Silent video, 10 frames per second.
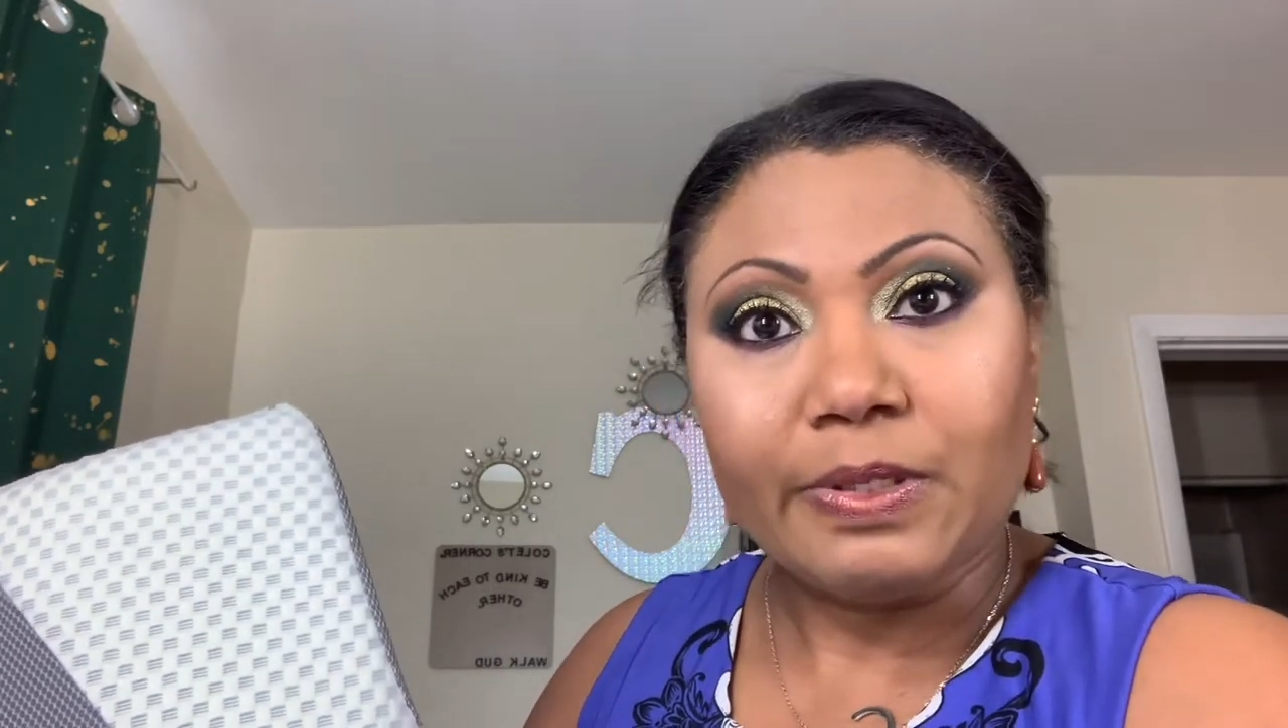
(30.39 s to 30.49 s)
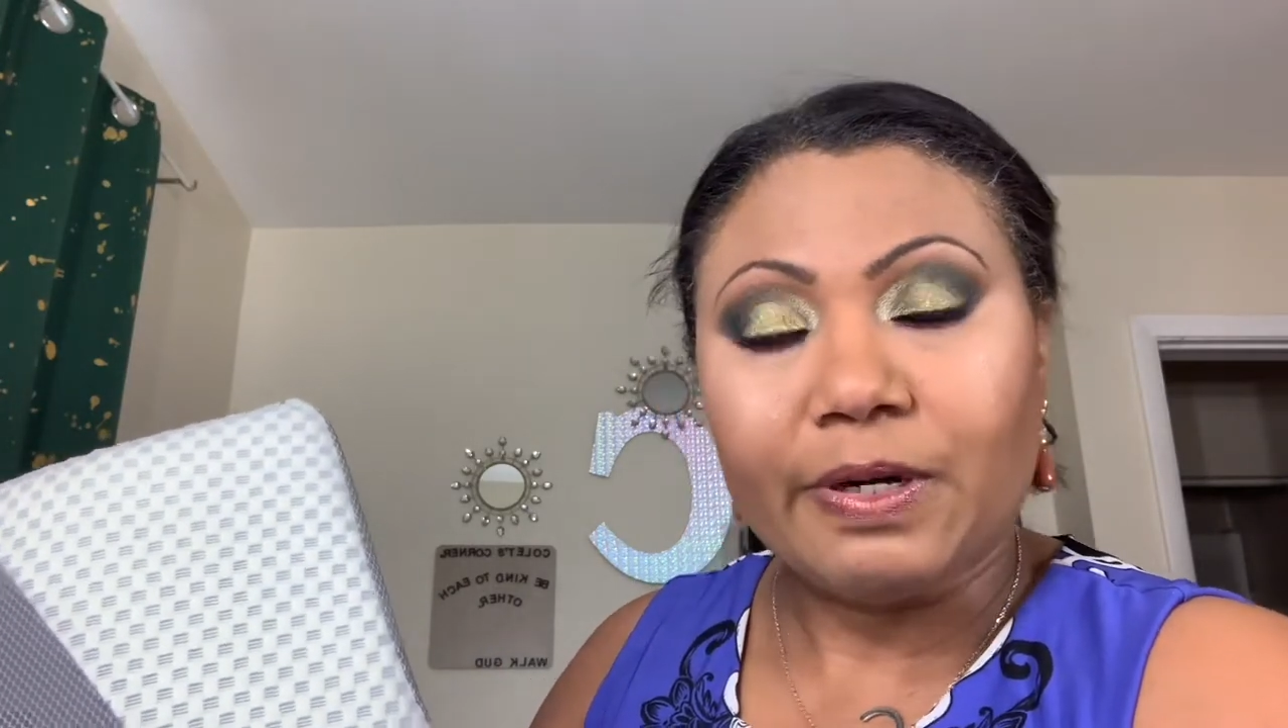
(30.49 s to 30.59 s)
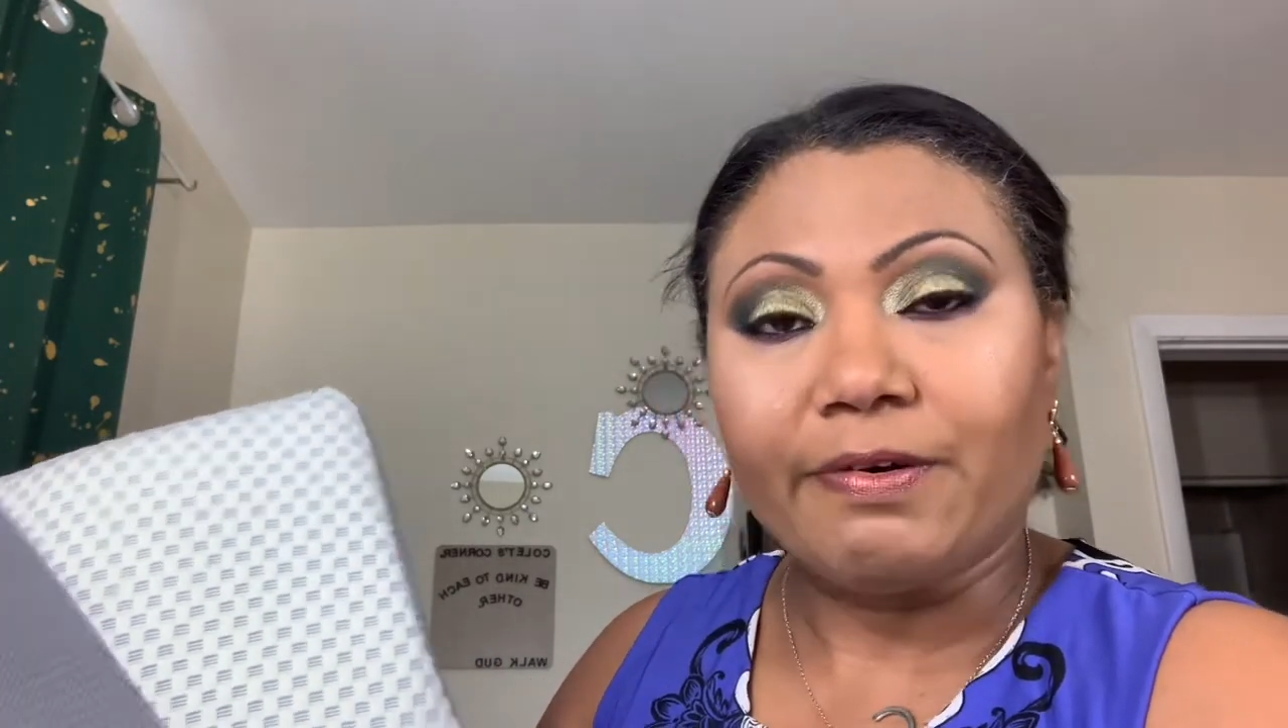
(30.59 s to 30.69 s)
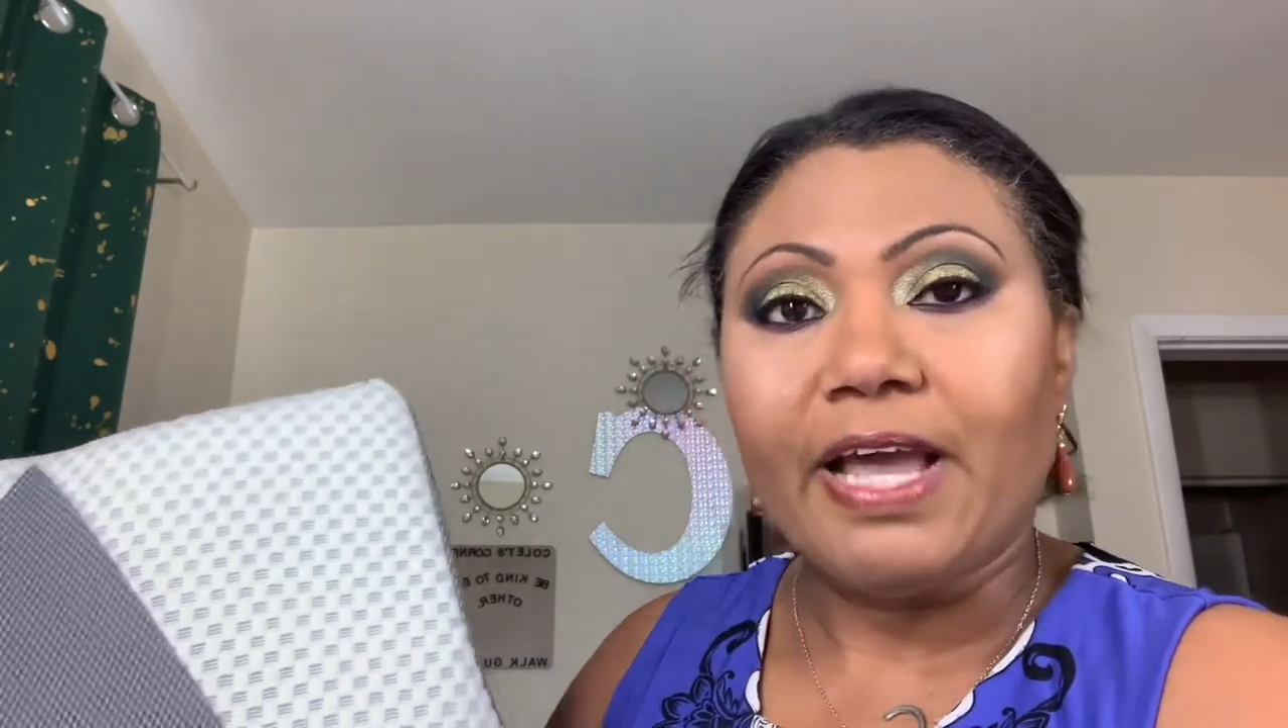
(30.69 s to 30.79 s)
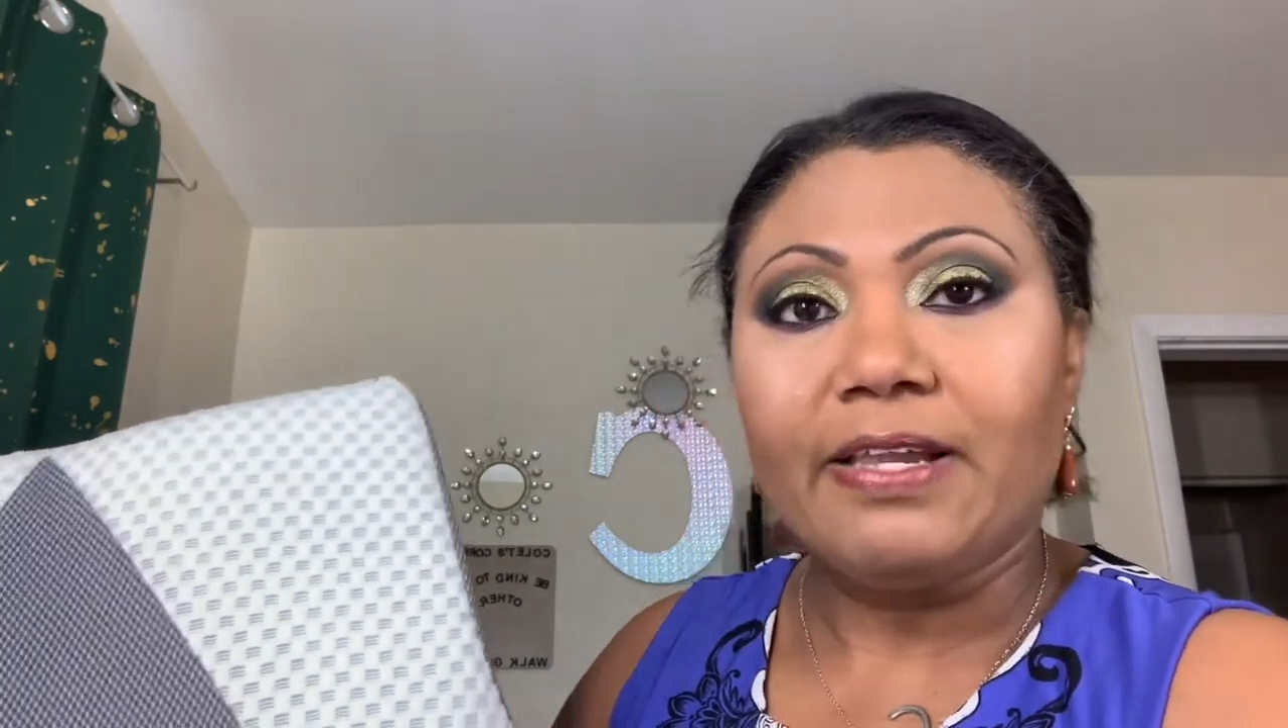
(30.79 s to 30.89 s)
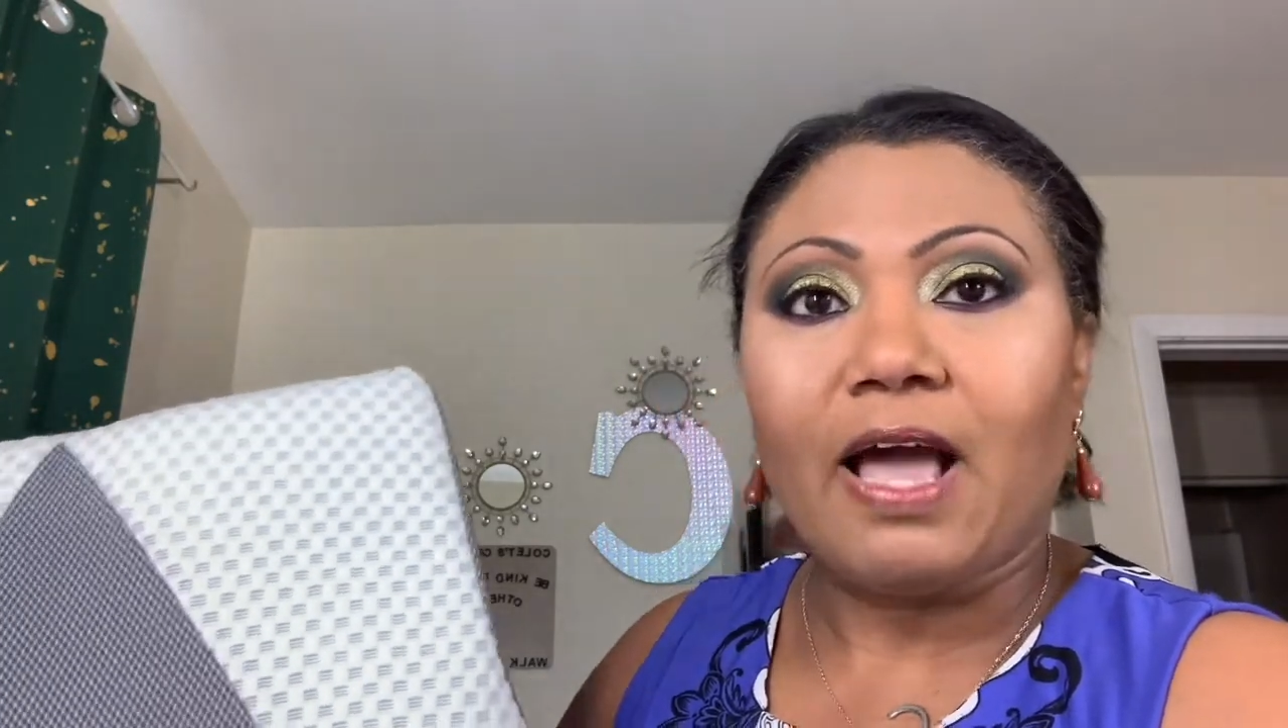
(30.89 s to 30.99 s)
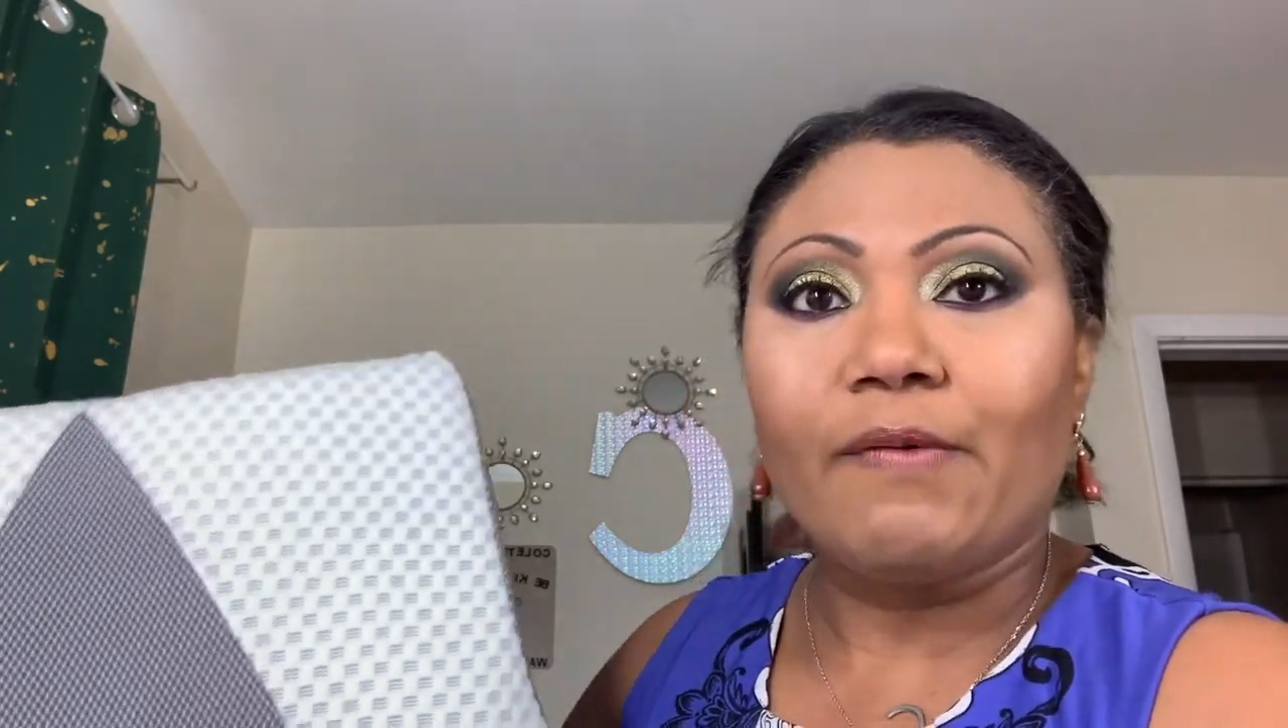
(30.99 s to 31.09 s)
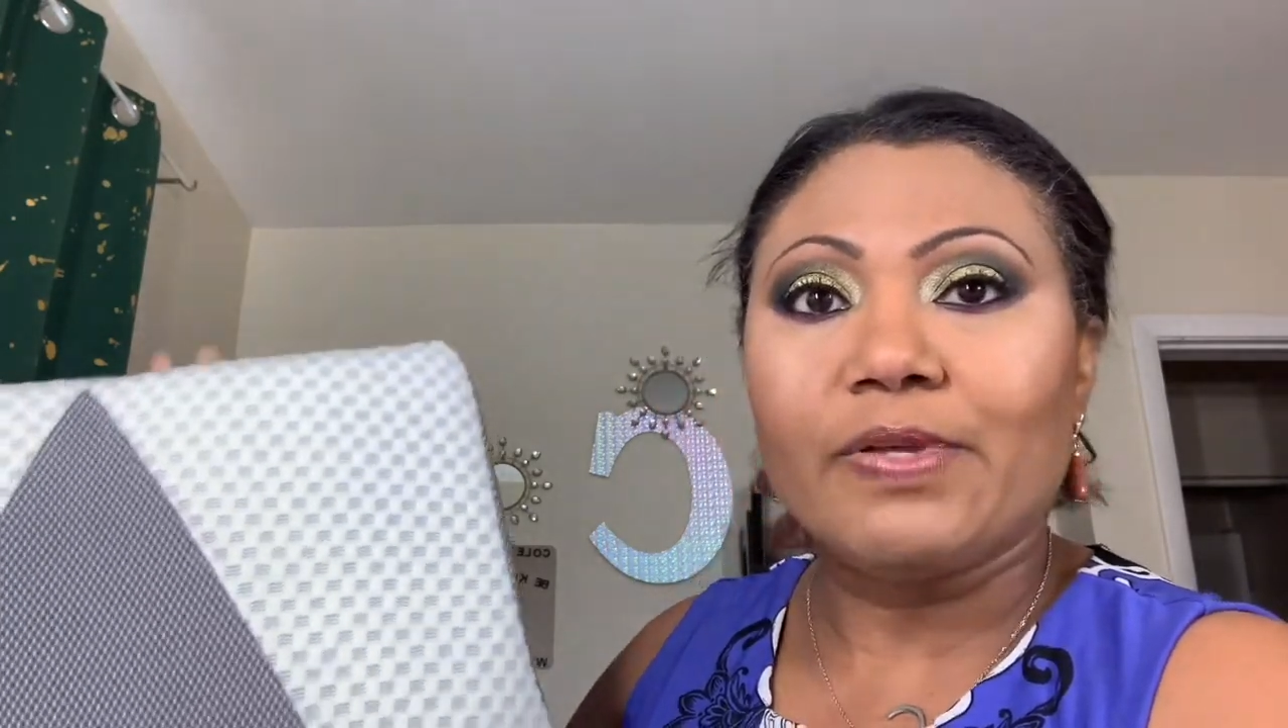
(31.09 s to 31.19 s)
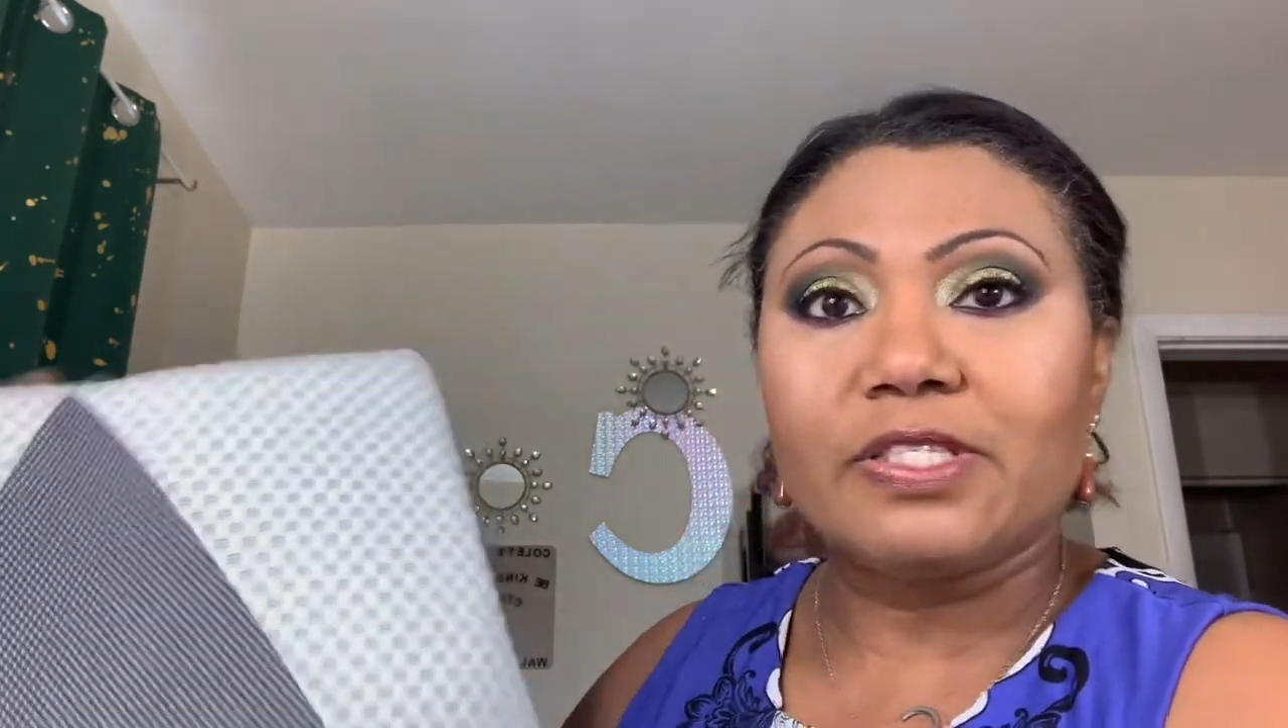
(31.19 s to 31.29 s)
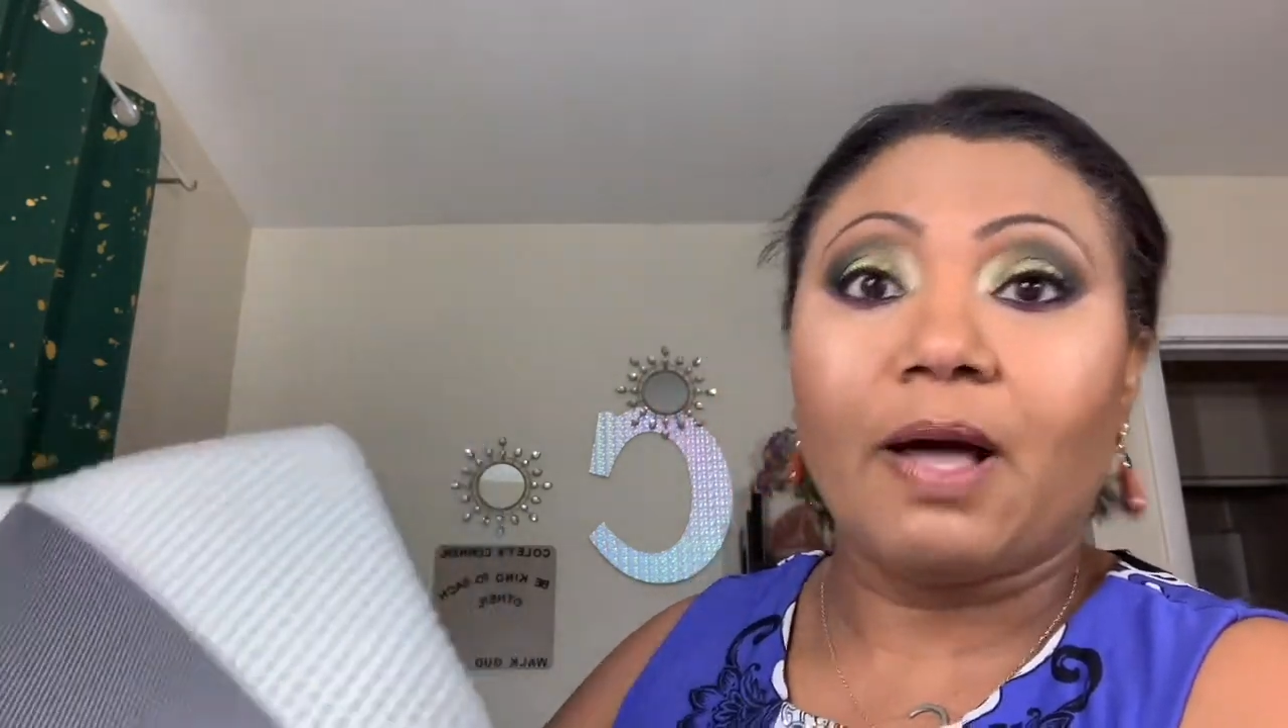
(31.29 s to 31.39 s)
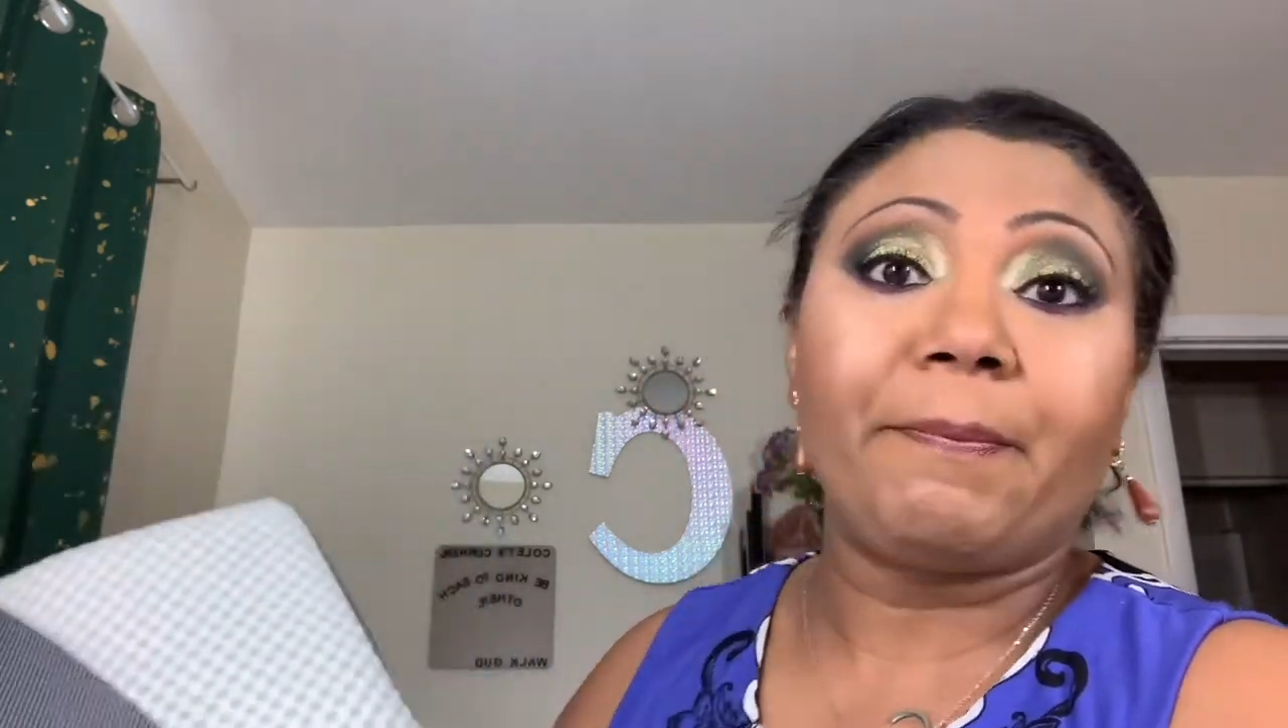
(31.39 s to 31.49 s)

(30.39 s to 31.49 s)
all right i was not